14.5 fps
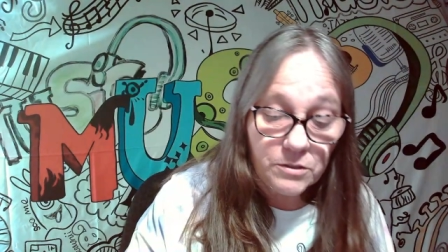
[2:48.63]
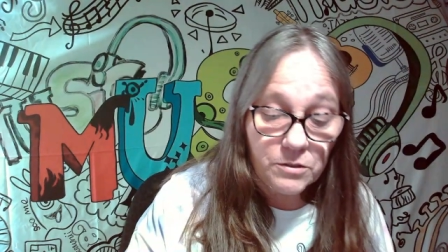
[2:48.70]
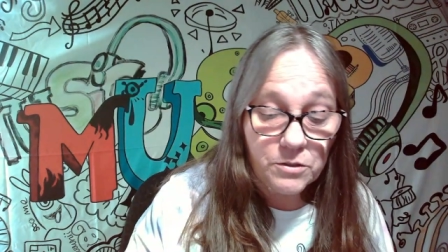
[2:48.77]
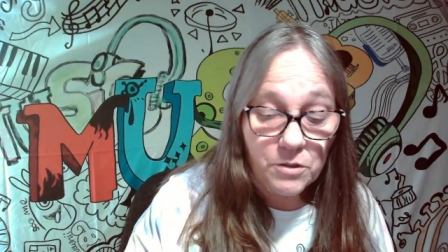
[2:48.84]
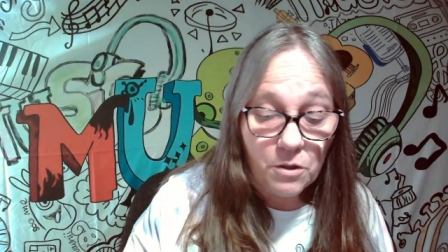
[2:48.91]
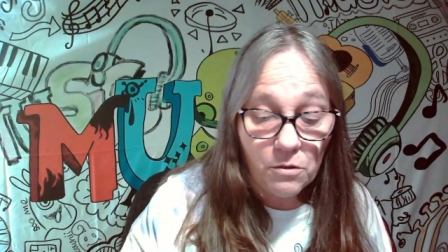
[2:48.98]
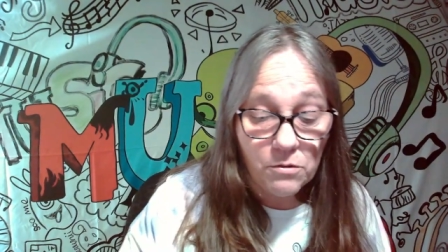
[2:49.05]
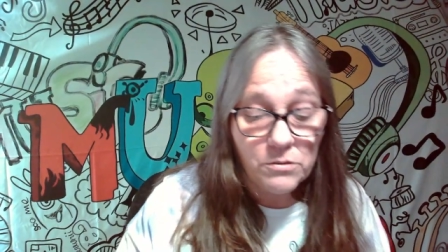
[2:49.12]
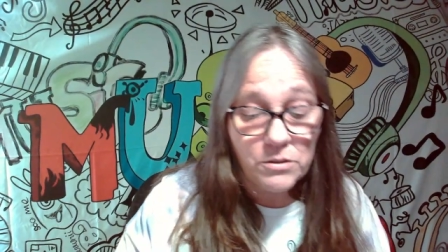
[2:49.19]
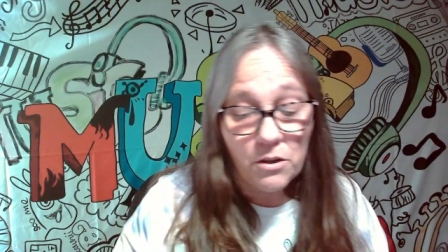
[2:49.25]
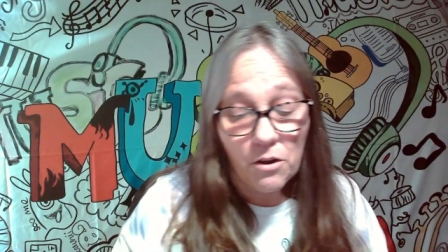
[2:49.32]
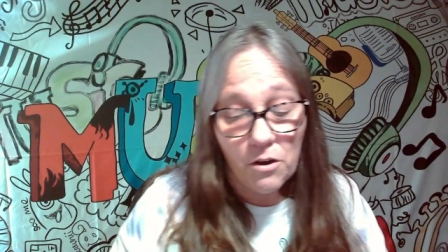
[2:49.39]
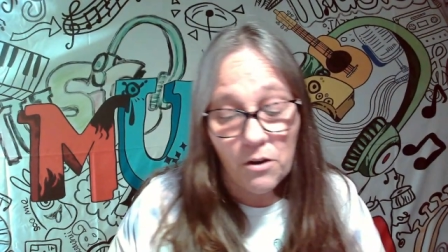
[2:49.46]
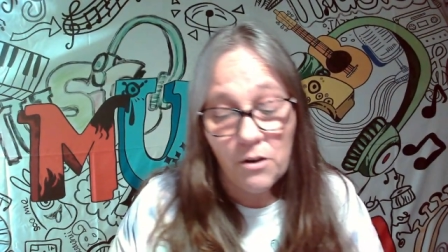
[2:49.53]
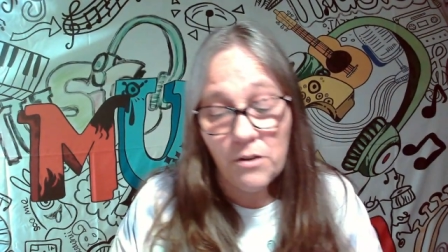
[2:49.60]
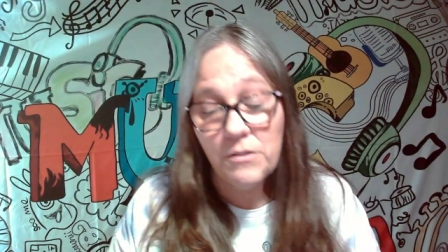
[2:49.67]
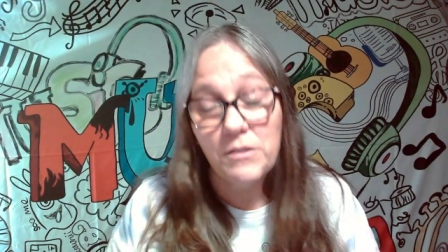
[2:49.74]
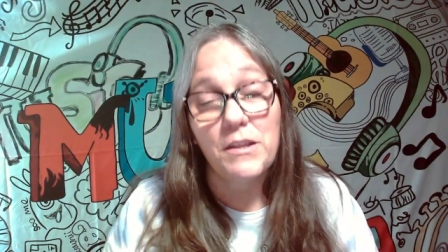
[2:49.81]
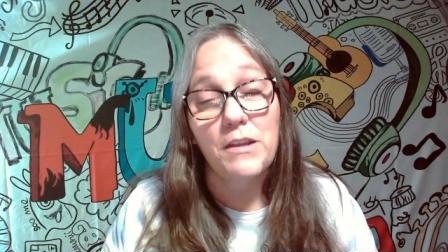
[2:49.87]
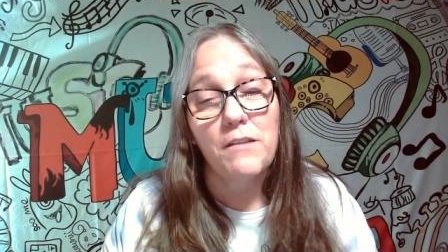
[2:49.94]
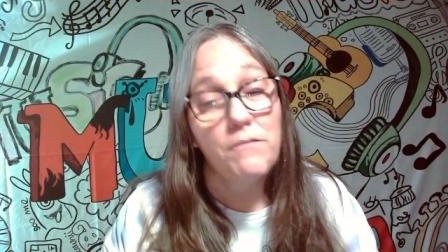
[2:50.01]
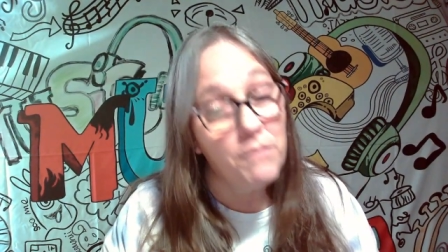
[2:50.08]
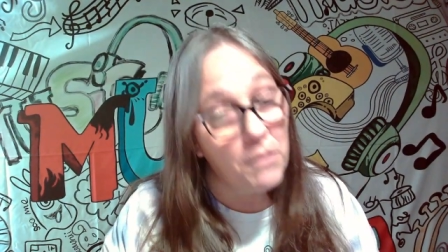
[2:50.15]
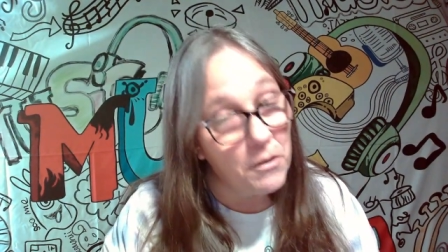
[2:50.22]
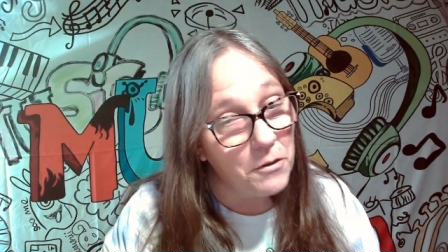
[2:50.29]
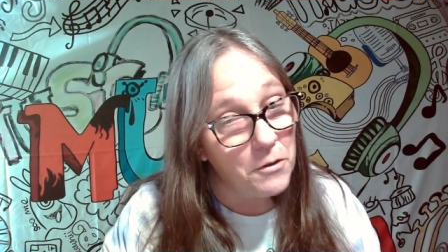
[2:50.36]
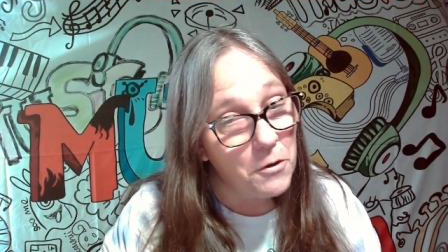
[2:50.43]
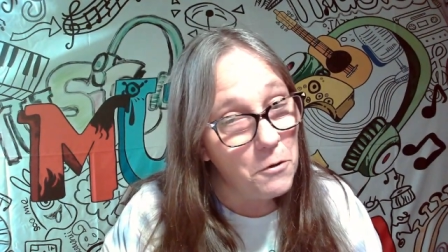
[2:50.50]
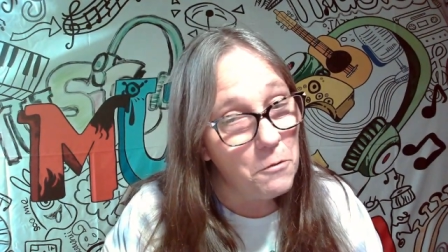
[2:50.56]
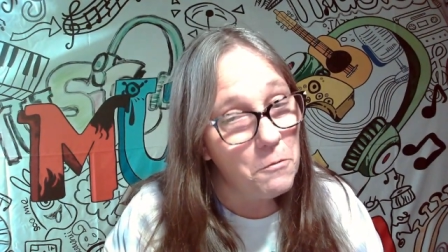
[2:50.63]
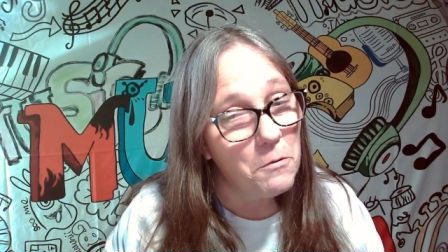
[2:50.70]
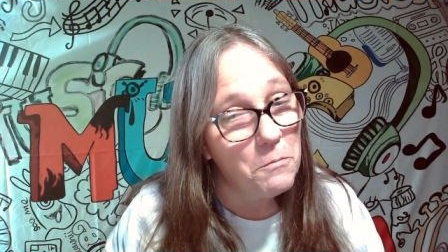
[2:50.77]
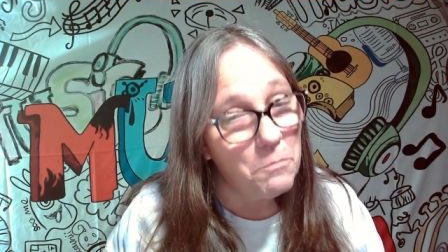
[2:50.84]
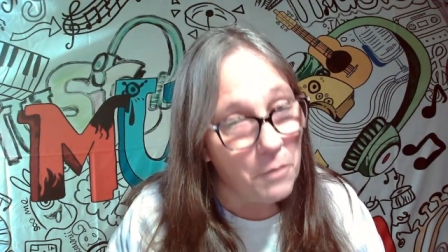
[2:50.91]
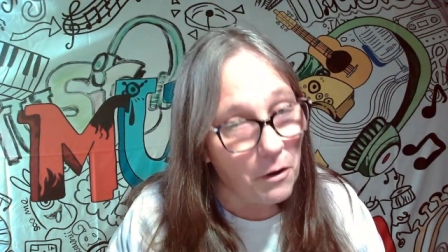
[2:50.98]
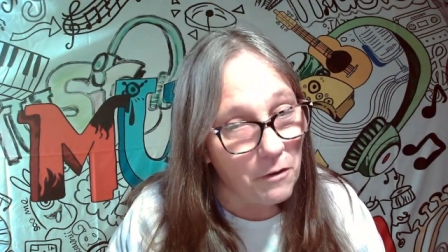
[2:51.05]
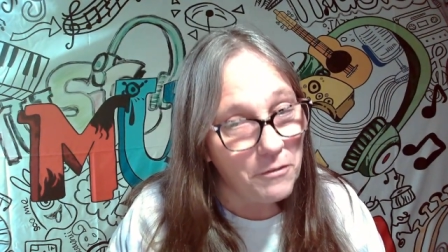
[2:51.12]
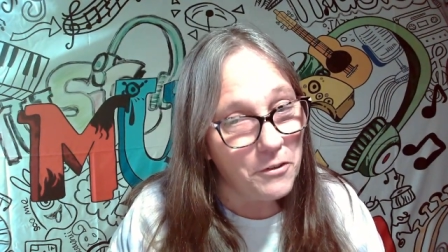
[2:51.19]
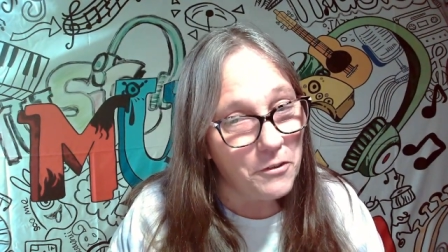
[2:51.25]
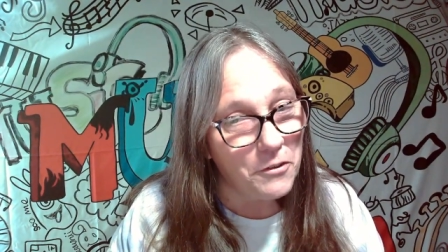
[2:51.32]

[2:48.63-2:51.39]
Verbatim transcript: those are the Funko Marvel